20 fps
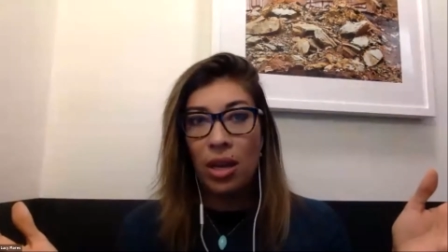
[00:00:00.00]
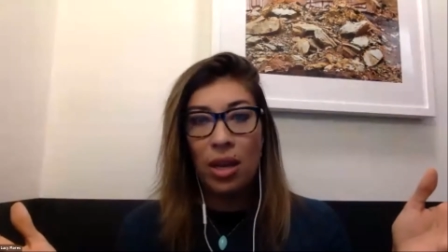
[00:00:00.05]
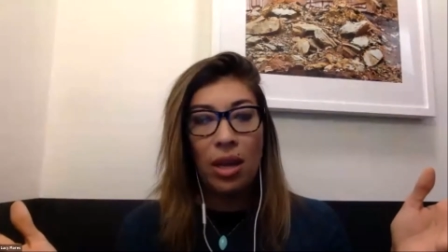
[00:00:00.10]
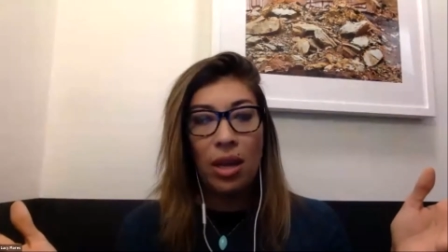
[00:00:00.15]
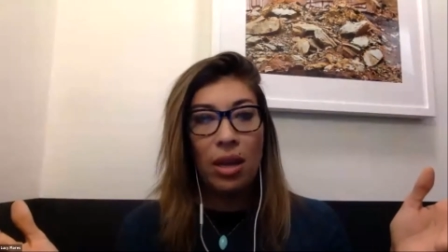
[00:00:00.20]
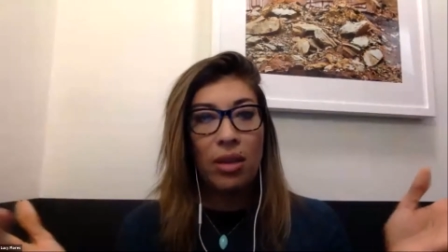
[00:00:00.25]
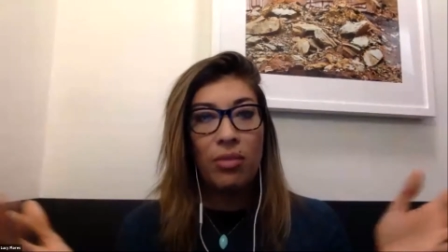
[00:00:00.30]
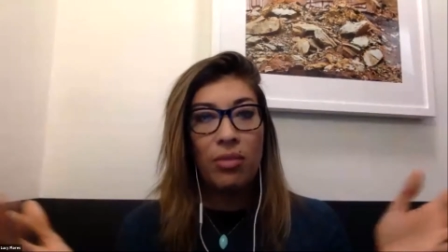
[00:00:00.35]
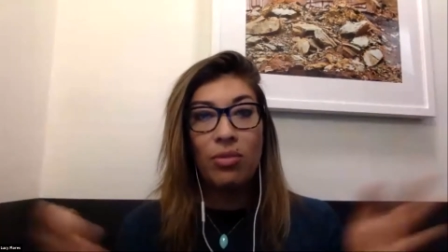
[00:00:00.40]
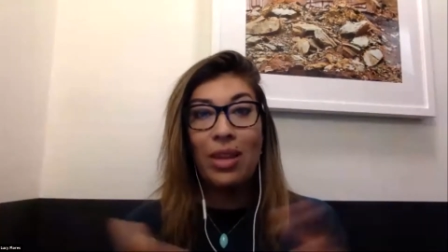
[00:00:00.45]

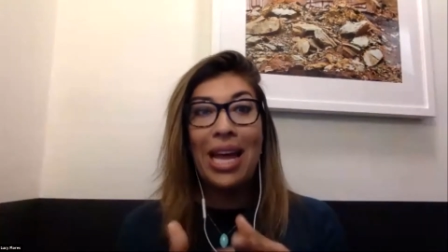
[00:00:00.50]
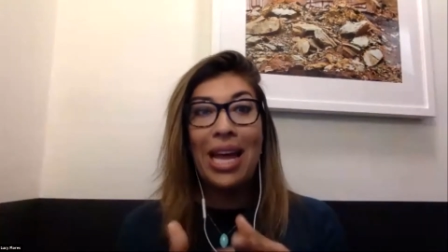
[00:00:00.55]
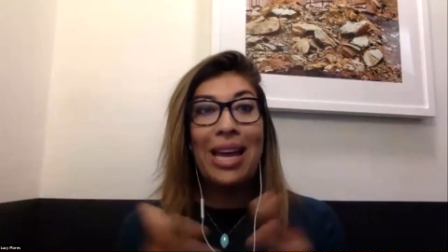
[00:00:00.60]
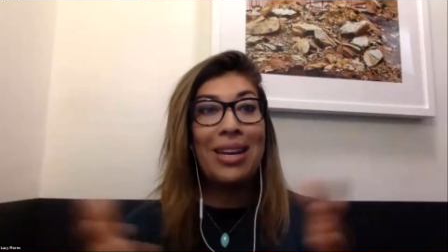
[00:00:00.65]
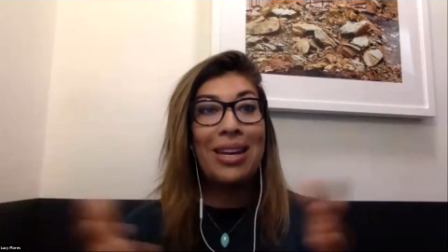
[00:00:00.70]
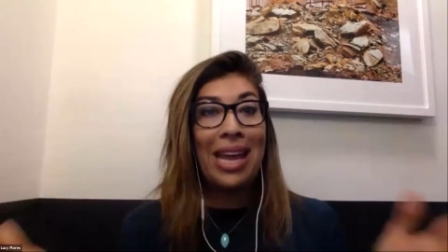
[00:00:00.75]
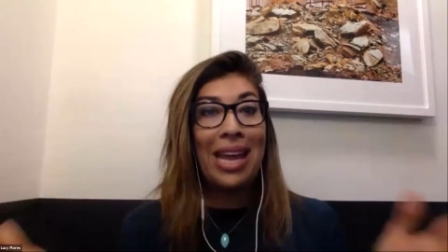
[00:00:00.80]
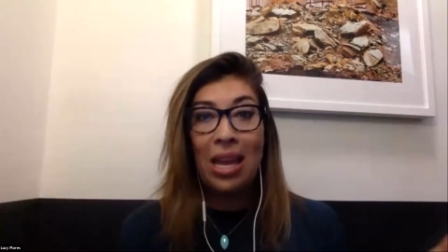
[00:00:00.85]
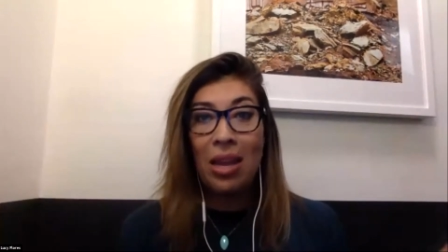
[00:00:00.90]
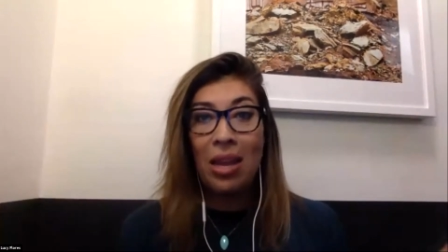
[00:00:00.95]
uh, if
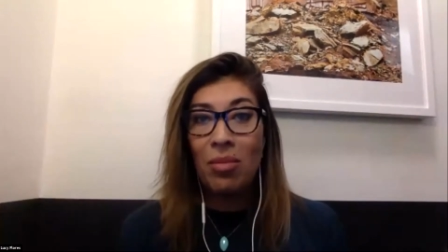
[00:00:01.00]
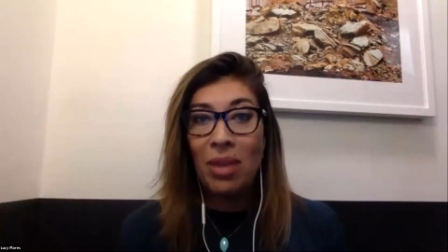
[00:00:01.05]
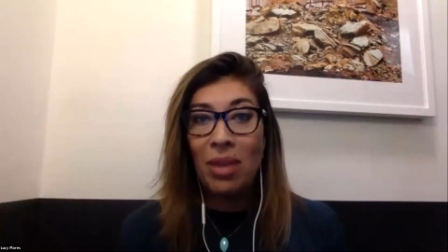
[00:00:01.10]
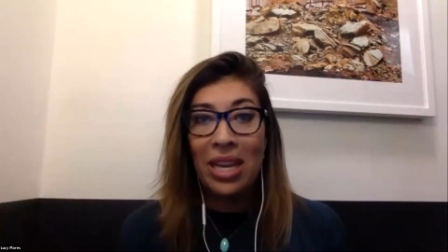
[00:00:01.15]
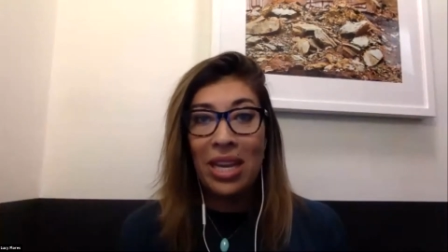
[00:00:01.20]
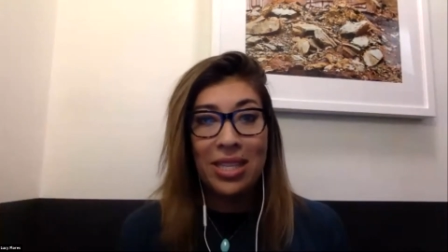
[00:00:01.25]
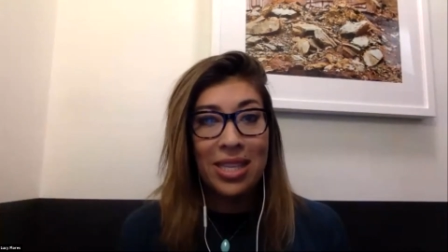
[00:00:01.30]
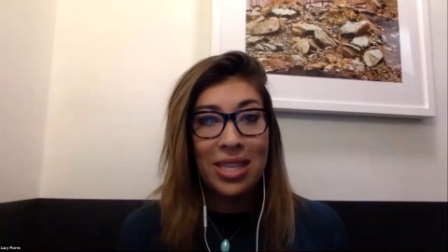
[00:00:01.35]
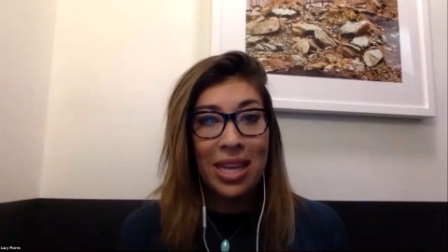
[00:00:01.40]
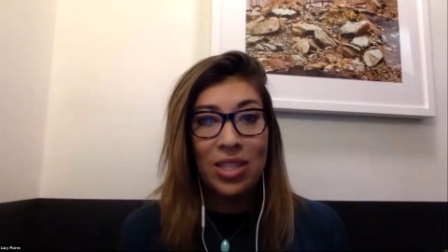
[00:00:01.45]
Latine
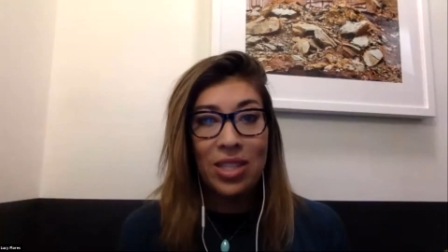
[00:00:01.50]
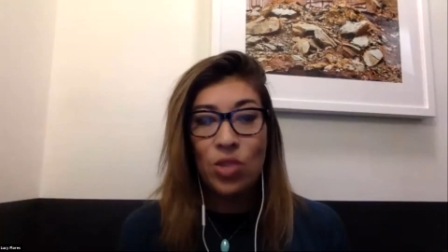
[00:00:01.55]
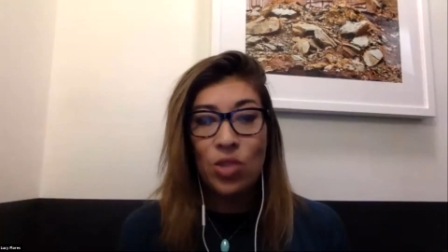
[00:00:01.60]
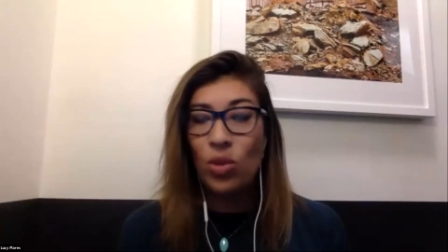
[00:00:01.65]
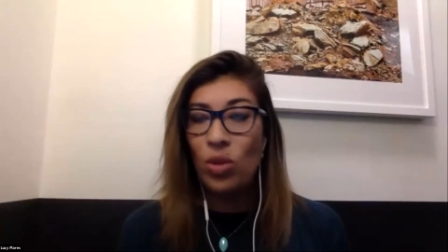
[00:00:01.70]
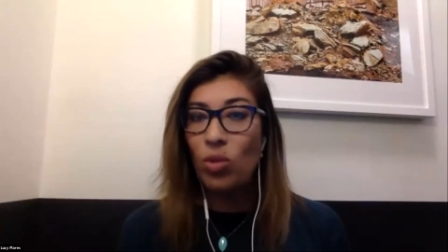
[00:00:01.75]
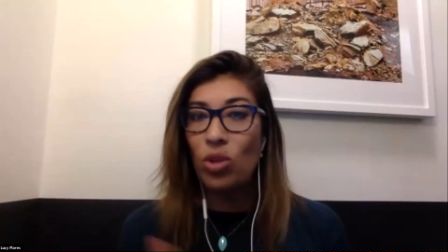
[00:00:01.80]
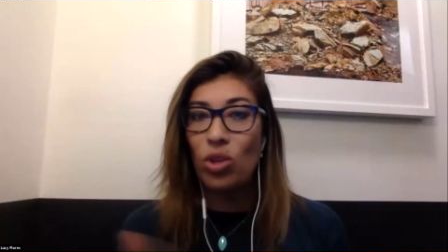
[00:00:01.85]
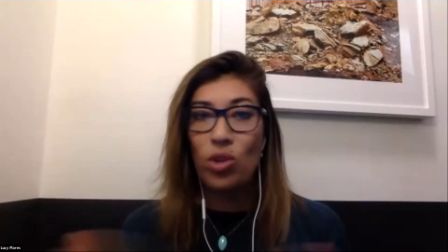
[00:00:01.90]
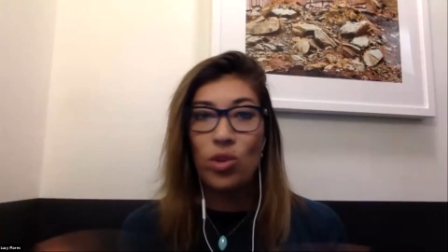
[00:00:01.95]
makes
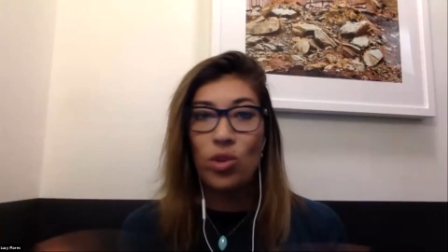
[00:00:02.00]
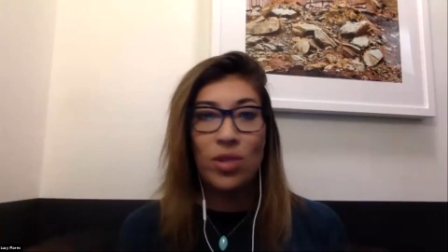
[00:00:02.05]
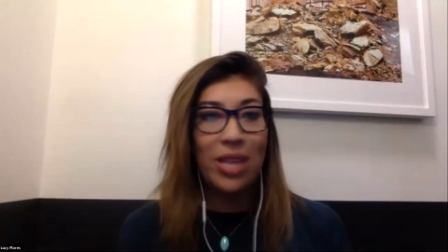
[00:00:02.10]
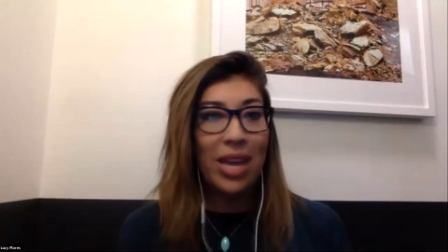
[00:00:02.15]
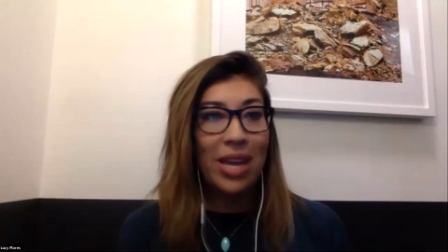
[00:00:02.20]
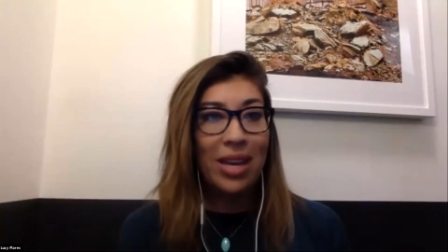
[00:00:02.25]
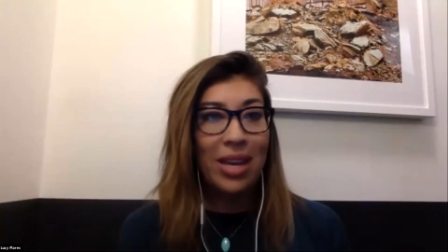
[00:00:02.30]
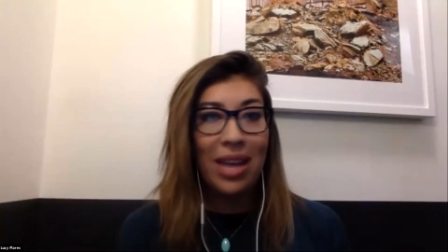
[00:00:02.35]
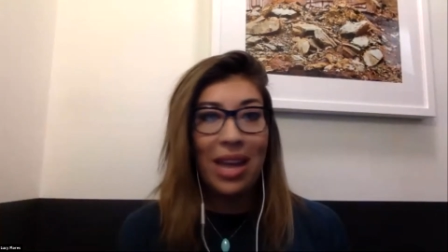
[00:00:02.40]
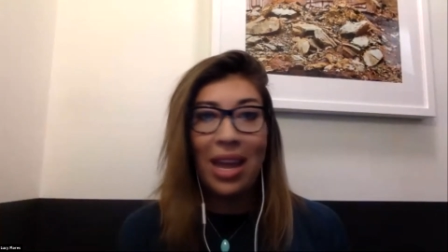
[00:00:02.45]
sense, we will use
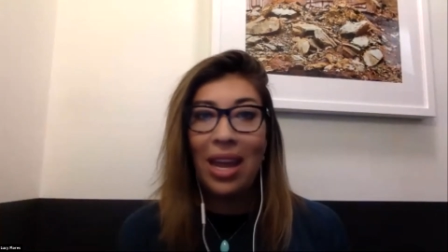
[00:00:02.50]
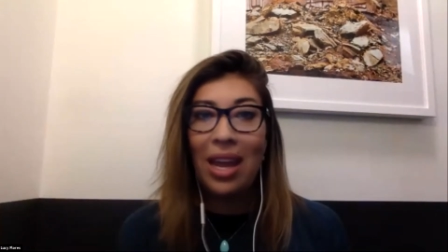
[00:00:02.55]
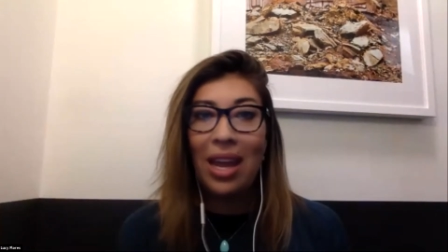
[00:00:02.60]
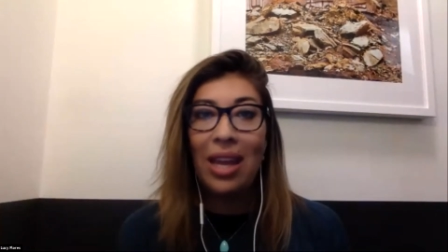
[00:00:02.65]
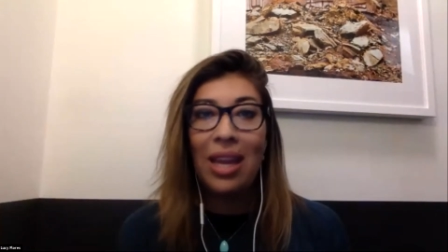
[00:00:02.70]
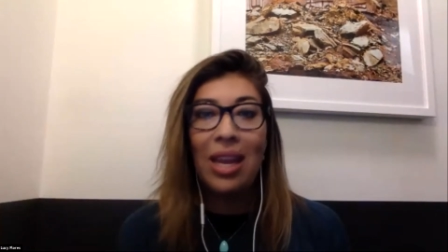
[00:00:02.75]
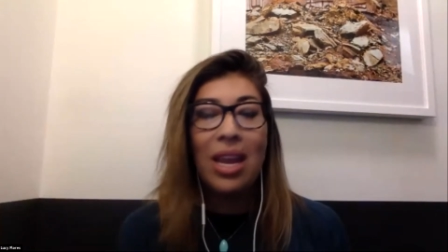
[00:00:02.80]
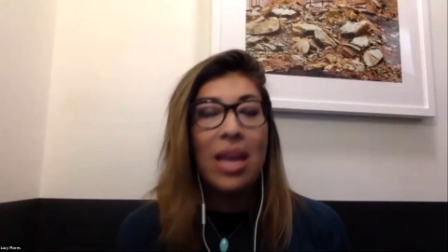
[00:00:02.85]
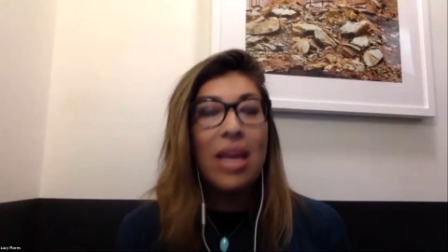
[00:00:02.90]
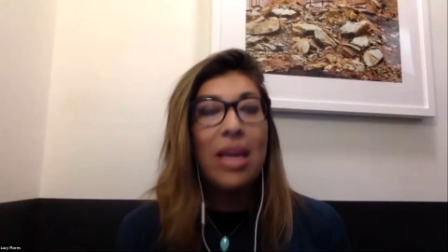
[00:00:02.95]

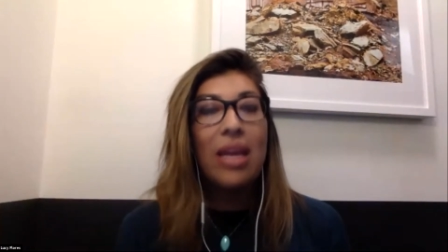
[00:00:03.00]
Latine.